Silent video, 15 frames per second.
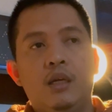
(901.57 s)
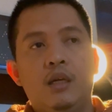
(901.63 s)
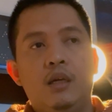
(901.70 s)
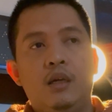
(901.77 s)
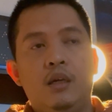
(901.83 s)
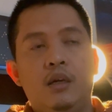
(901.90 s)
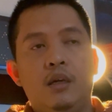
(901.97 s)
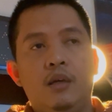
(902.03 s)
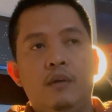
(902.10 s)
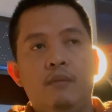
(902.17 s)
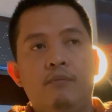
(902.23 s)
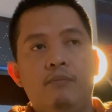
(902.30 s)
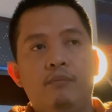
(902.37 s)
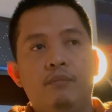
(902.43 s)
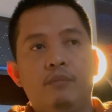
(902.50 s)
uh,
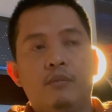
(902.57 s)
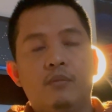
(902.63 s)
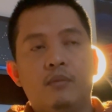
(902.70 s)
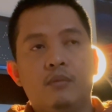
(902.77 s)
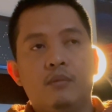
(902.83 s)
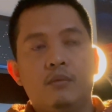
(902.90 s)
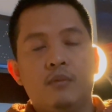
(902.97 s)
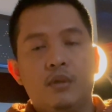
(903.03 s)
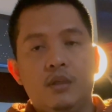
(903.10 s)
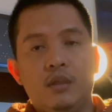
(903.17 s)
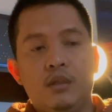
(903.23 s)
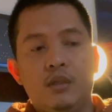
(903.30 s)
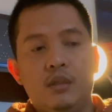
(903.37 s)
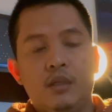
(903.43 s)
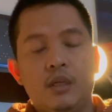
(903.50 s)

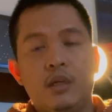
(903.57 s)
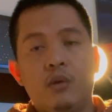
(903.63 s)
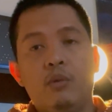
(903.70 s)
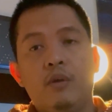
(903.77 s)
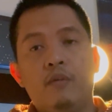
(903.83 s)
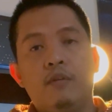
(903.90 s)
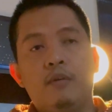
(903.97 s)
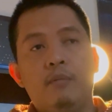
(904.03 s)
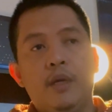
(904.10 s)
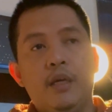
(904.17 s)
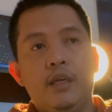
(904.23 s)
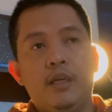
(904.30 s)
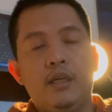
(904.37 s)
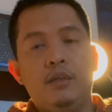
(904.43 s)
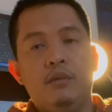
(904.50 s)
get away from
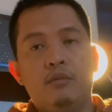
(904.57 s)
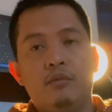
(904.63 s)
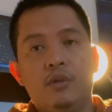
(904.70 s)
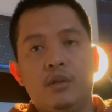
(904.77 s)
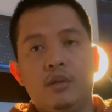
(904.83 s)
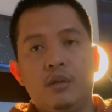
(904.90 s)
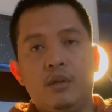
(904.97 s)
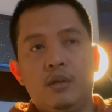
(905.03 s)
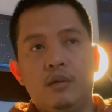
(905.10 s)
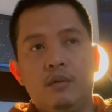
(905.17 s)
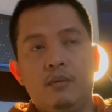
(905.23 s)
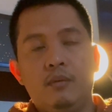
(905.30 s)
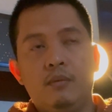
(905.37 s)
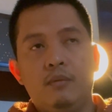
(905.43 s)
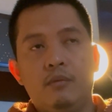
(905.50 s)
my
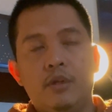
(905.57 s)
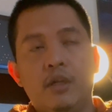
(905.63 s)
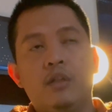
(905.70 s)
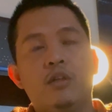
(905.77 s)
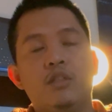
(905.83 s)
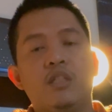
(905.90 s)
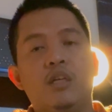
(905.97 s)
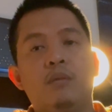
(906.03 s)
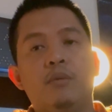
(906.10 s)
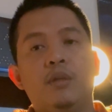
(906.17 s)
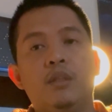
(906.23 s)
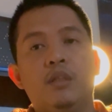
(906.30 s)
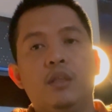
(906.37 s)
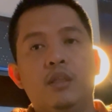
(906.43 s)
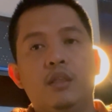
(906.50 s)
regular
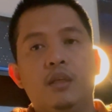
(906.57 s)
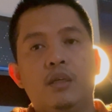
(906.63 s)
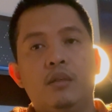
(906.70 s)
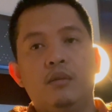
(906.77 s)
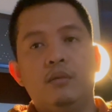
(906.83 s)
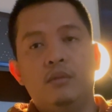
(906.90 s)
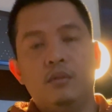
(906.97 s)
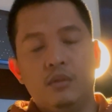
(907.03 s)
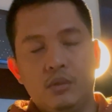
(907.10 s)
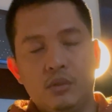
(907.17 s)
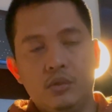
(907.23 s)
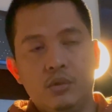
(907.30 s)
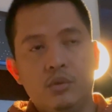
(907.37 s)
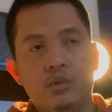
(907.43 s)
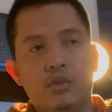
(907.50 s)
assignment and then
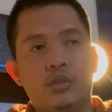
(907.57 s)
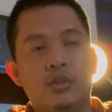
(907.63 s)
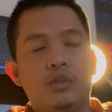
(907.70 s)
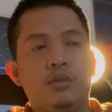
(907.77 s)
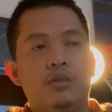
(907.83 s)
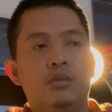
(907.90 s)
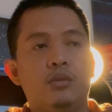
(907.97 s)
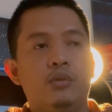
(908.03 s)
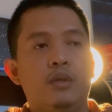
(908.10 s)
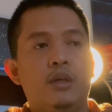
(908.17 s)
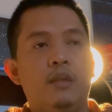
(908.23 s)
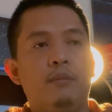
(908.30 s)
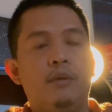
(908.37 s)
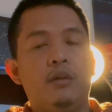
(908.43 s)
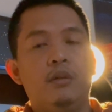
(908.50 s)
go to
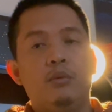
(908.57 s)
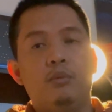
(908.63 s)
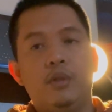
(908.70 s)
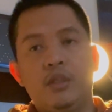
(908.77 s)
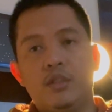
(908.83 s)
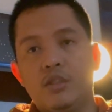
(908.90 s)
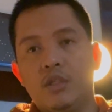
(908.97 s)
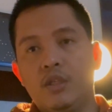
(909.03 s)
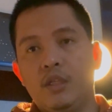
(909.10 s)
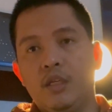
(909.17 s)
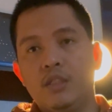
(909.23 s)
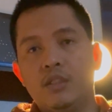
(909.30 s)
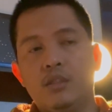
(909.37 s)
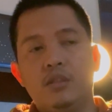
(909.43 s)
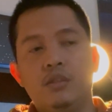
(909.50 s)
help out with the
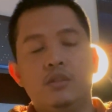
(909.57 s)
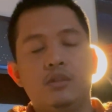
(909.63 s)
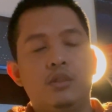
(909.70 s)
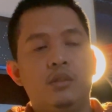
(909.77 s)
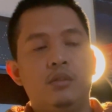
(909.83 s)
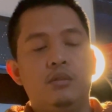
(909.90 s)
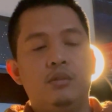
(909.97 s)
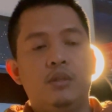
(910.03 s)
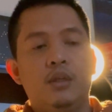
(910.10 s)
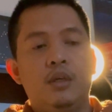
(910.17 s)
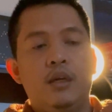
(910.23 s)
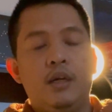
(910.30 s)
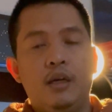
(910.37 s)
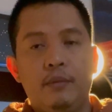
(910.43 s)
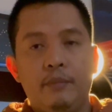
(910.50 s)
sterilizer. So
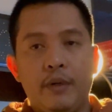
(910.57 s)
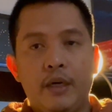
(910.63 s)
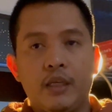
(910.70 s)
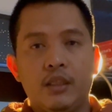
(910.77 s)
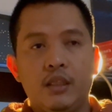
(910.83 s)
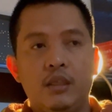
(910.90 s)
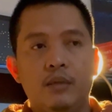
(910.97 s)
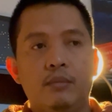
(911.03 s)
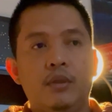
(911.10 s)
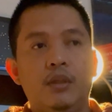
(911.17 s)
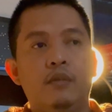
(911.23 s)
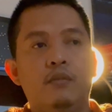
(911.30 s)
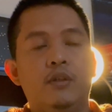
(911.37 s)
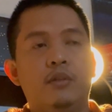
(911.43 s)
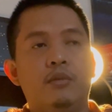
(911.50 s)
I packed them,
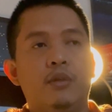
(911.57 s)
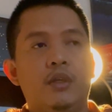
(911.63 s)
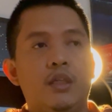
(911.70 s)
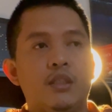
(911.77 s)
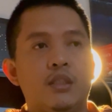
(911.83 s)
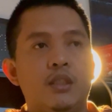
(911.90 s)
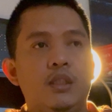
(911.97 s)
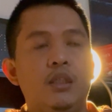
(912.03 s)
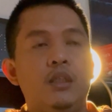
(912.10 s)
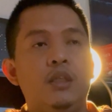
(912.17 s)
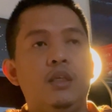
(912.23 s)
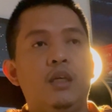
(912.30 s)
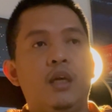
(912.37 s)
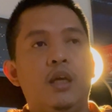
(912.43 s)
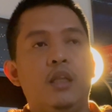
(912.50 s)
deliver them to ASC,
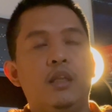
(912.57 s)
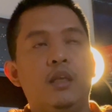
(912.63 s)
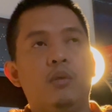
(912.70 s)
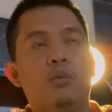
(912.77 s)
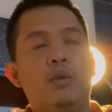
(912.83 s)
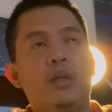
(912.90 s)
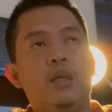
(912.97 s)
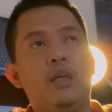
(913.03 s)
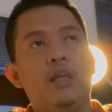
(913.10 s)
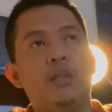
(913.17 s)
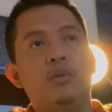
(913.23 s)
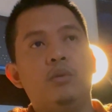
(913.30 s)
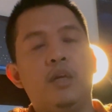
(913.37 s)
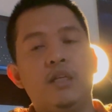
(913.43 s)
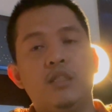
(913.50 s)
and then when I get
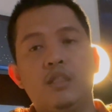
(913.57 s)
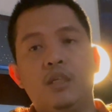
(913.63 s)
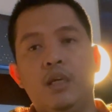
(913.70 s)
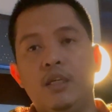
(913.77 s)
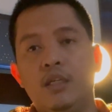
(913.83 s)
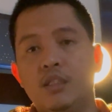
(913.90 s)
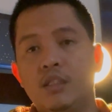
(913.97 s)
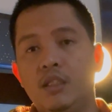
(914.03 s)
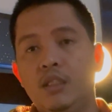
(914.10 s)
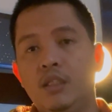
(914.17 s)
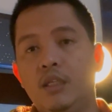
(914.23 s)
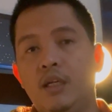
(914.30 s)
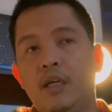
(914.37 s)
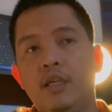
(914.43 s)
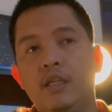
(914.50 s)
to
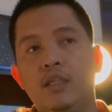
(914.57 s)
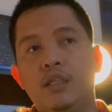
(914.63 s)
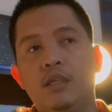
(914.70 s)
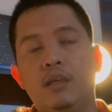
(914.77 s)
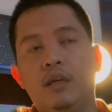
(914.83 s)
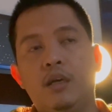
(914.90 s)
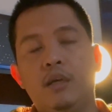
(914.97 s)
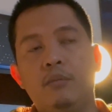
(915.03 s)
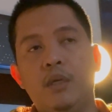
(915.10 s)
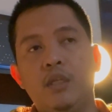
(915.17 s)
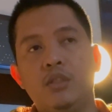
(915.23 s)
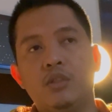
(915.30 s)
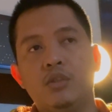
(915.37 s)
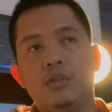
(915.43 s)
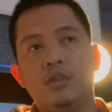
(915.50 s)
ASC, I made
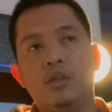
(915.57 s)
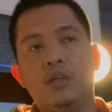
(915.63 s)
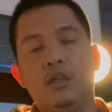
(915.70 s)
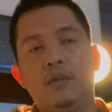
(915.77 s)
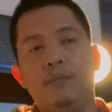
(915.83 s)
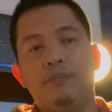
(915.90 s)
sure